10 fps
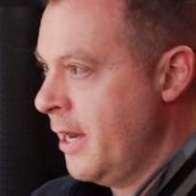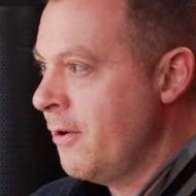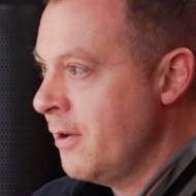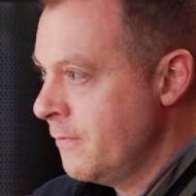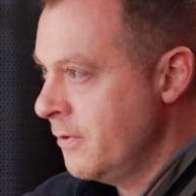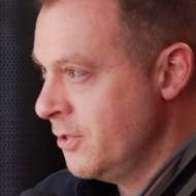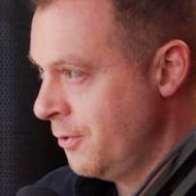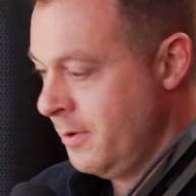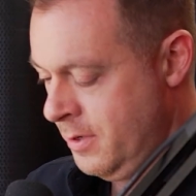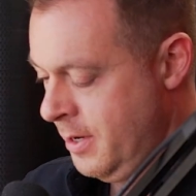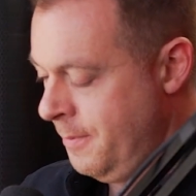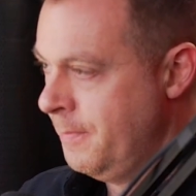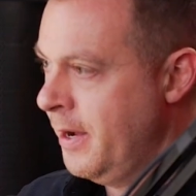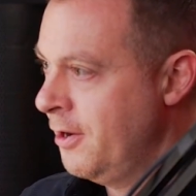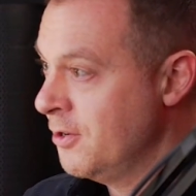caring for Jordan.
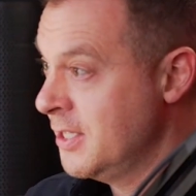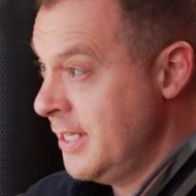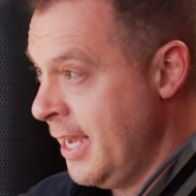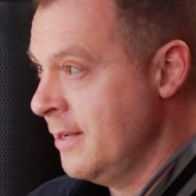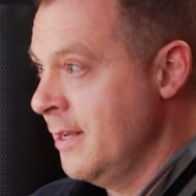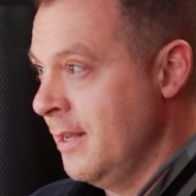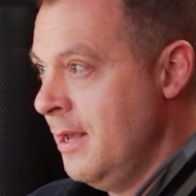I understand it.